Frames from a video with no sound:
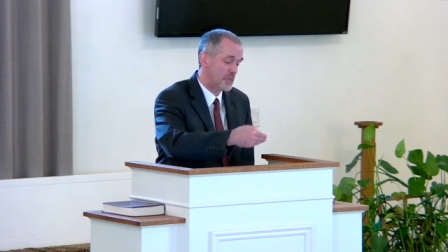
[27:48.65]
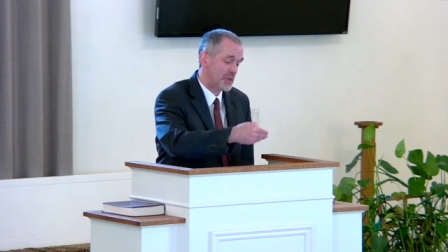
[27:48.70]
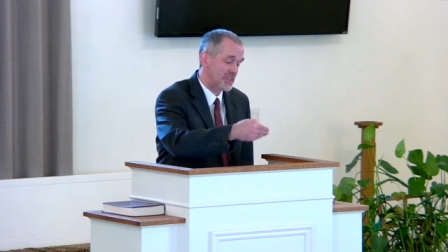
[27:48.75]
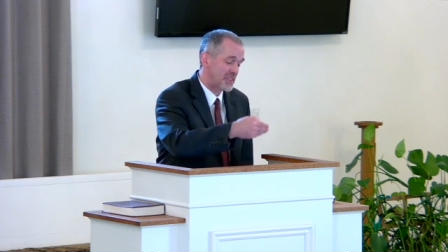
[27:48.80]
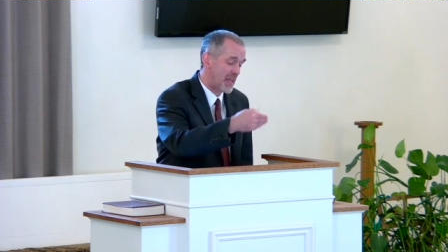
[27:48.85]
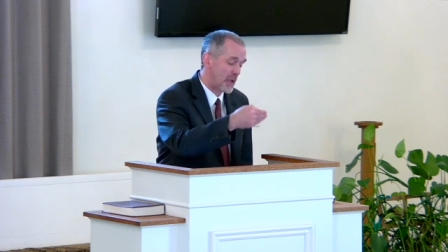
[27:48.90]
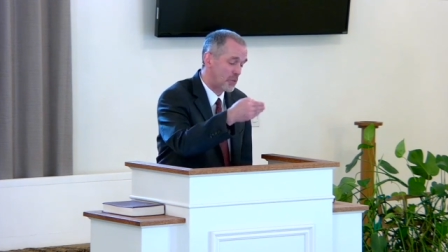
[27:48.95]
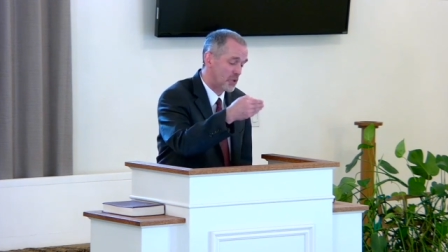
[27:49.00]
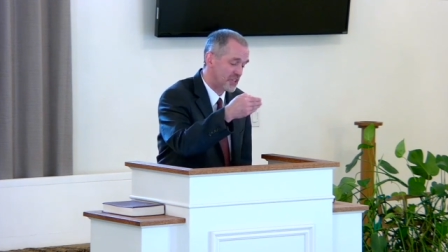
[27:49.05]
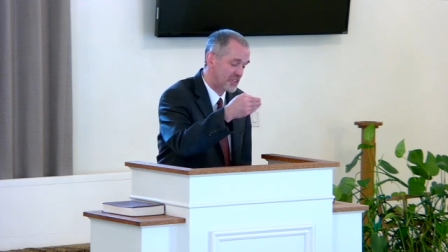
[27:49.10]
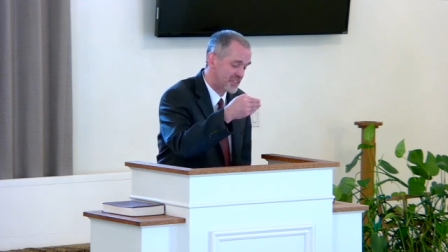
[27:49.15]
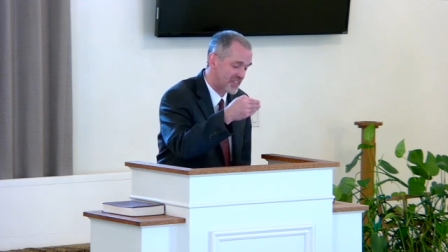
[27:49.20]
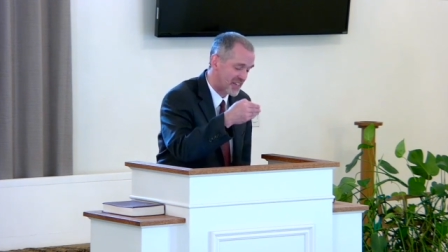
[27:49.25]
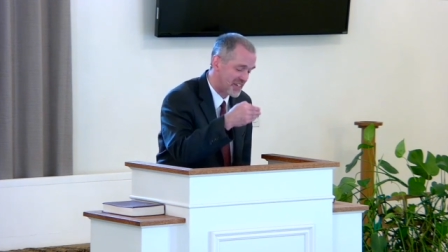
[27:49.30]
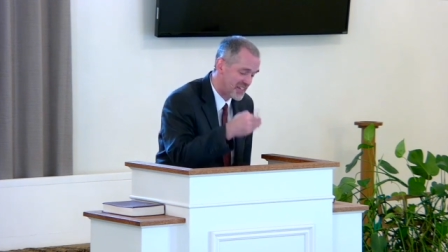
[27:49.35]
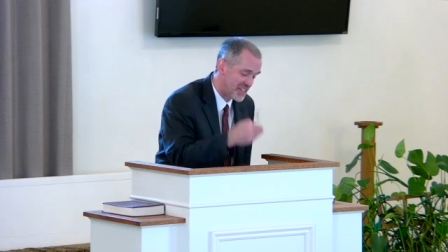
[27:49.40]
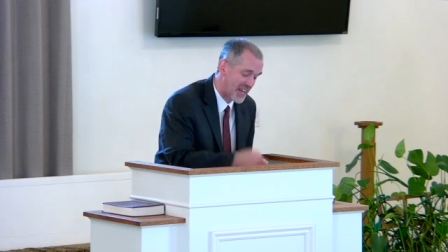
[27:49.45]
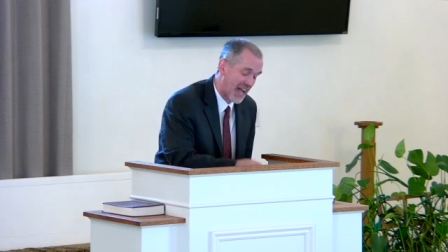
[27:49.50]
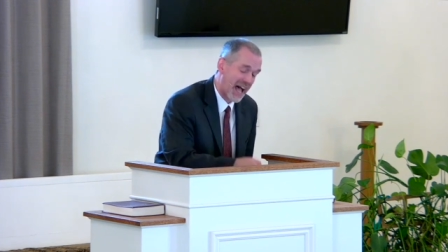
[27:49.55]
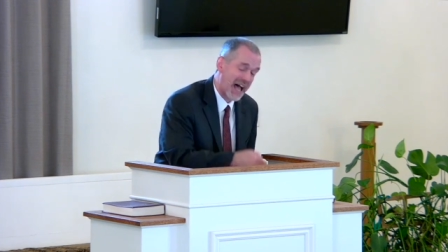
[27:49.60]
but they will
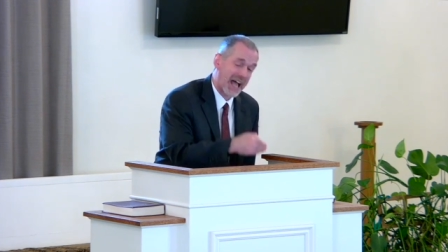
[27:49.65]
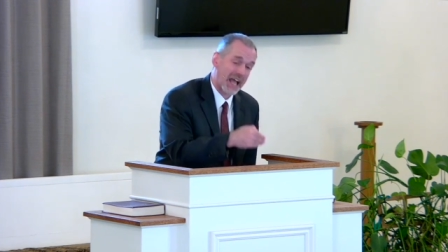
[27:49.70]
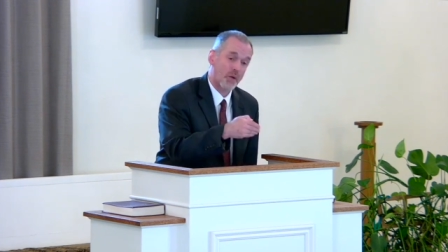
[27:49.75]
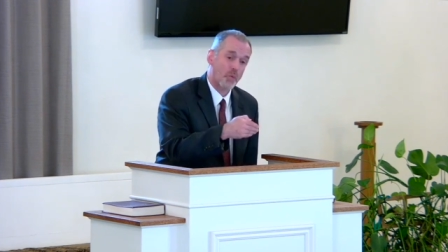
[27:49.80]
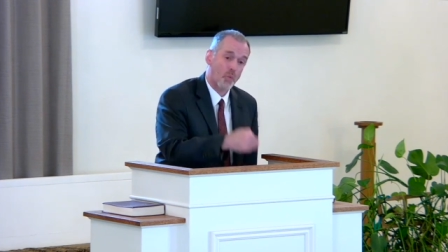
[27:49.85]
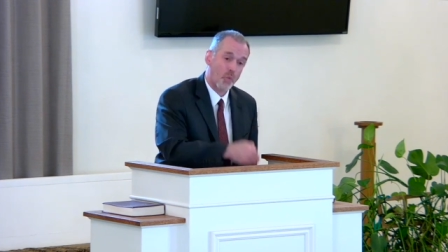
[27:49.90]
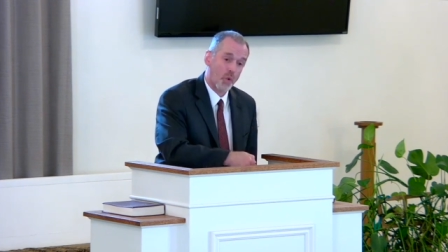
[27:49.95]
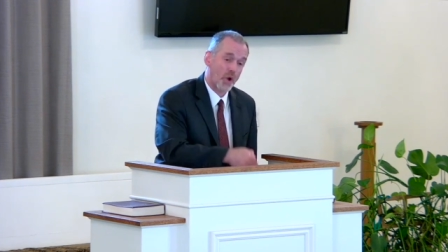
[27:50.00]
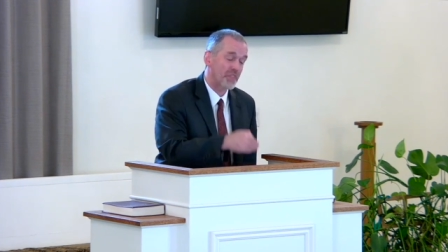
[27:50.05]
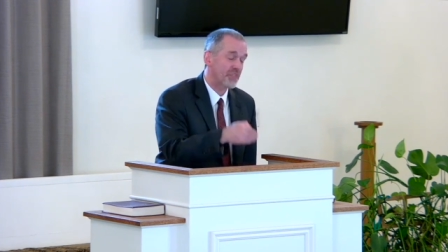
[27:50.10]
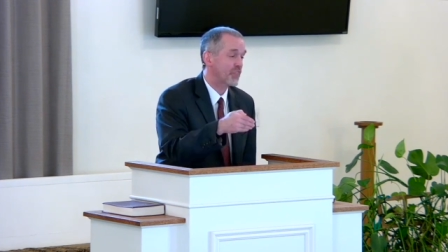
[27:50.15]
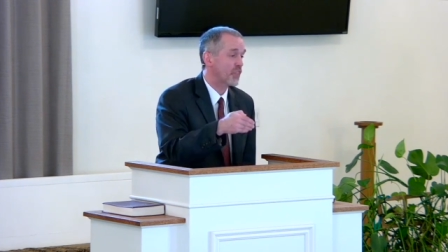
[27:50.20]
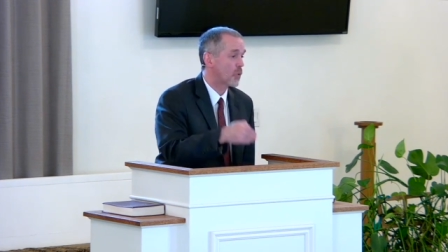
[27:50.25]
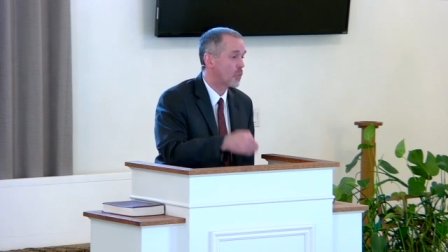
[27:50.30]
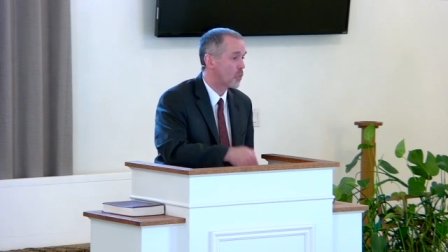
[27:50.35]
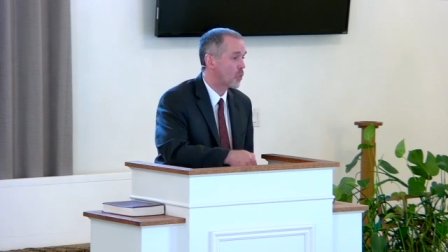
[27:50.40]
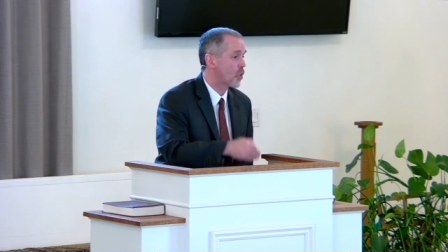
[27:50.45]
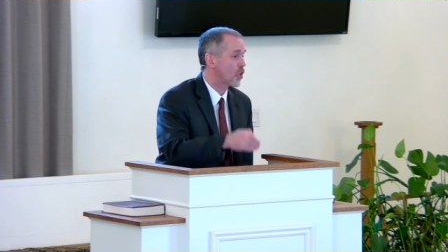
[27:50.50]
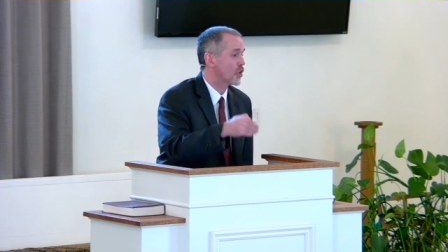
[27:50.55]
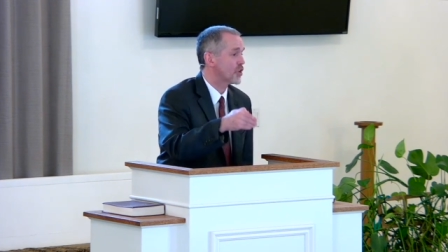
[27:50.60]
deny what the
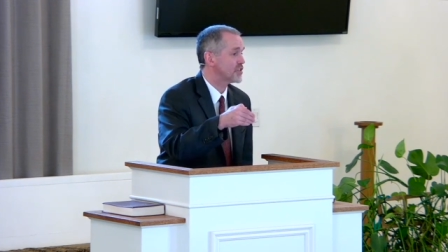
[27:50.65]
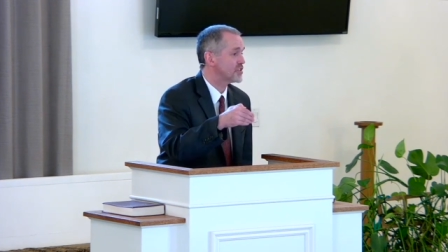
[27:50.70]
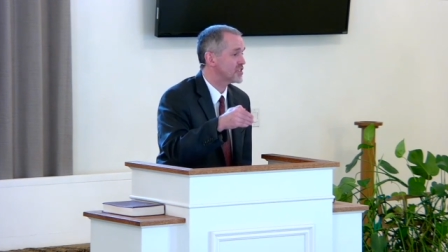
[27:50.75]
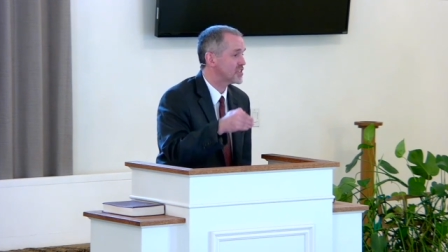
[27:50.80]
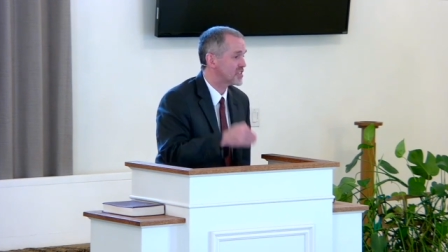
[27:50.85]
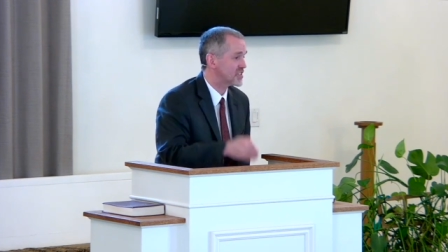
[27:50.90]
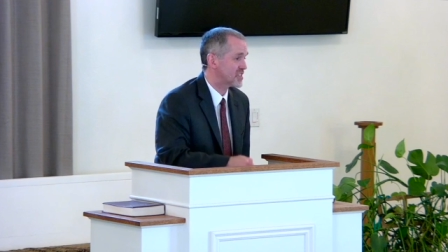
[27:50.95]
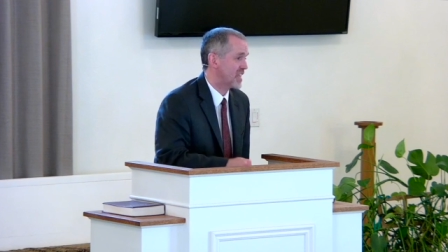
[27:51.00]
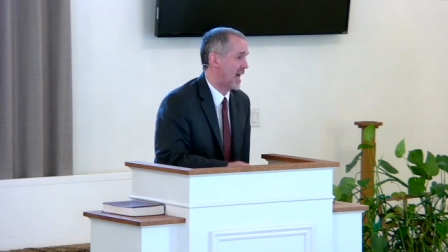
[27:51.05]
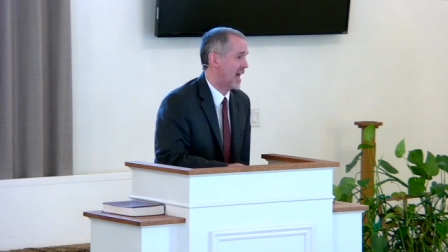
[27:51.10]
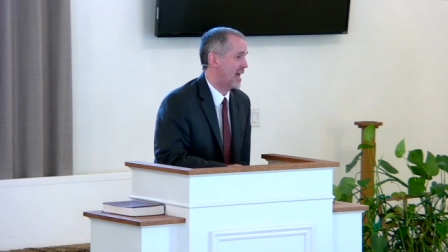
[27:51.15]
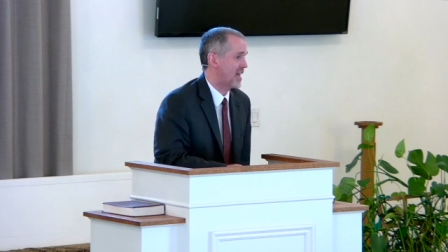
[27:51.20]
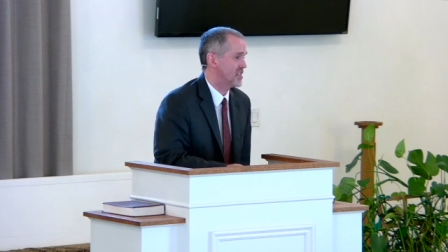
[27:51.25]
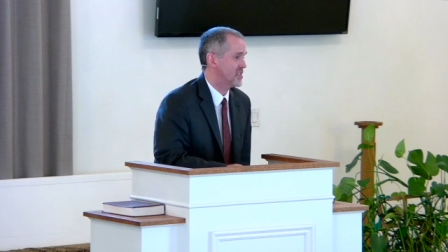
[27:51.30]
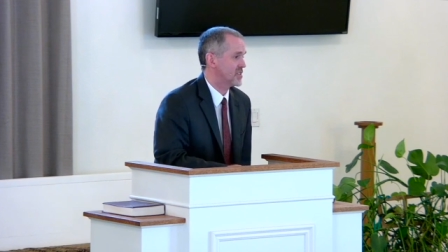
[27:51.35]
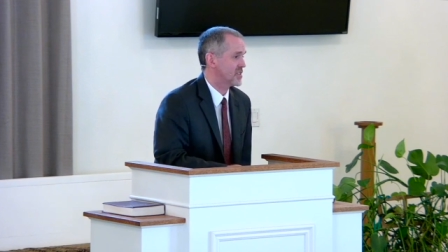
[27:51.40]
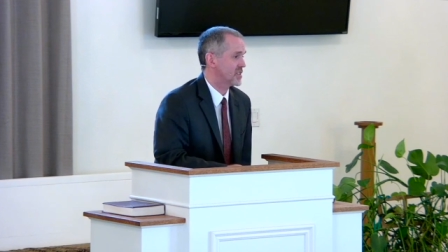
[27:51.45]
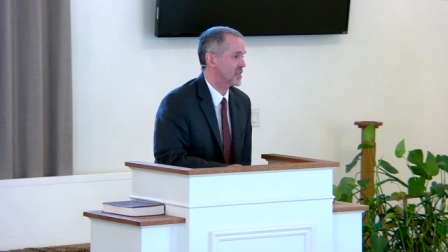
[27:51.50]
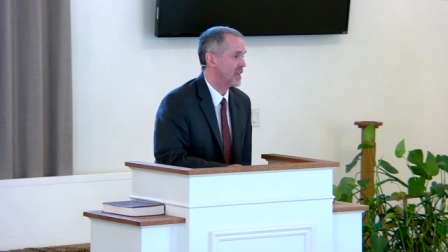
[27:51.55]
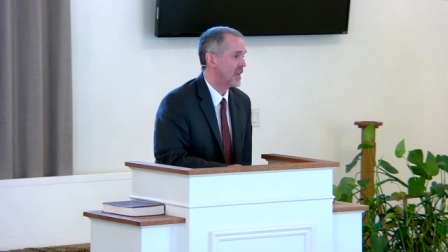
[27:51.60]
word
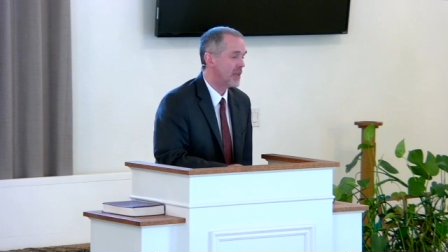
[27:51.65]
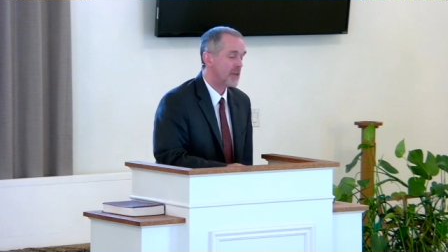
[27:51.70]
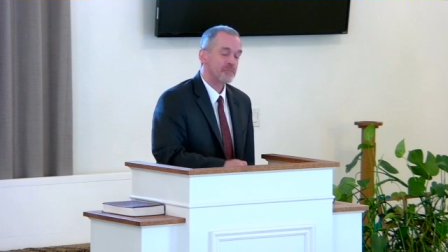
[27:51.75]
says.